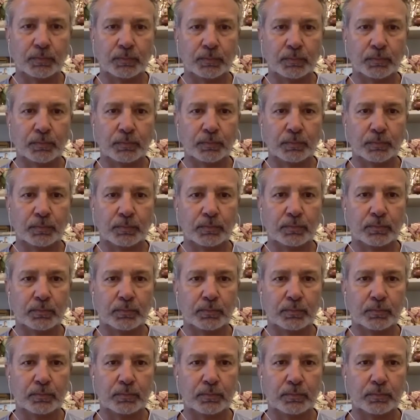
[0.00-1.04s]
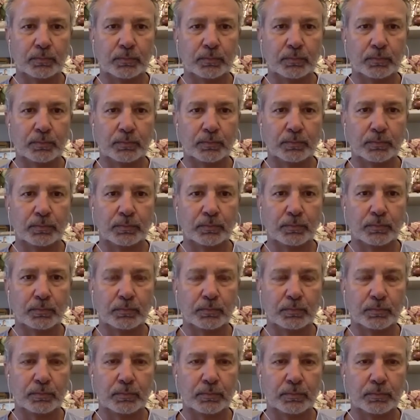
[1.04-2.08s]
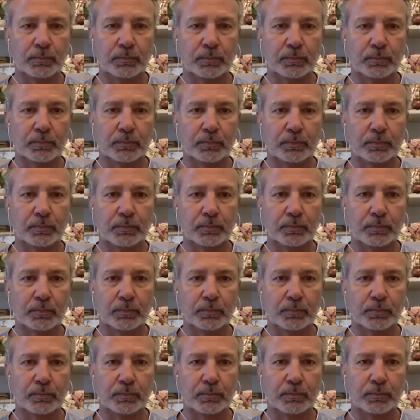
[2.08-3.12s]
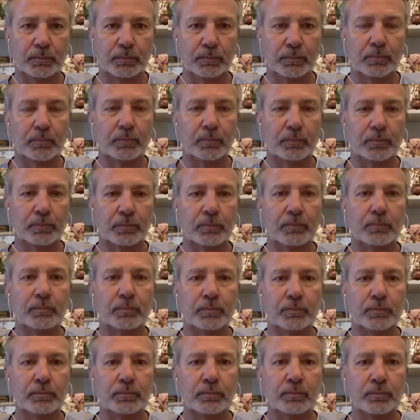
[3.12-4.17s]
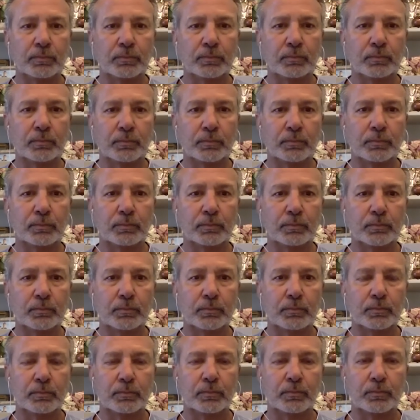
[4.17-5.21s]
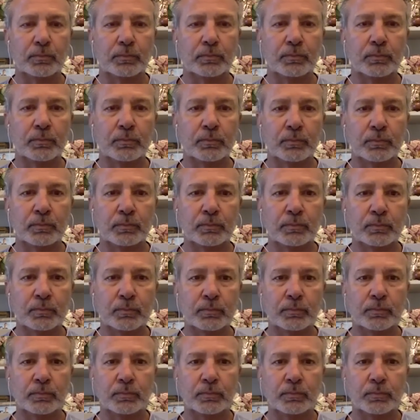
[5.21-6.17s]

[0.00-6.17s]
The person shown says nothing.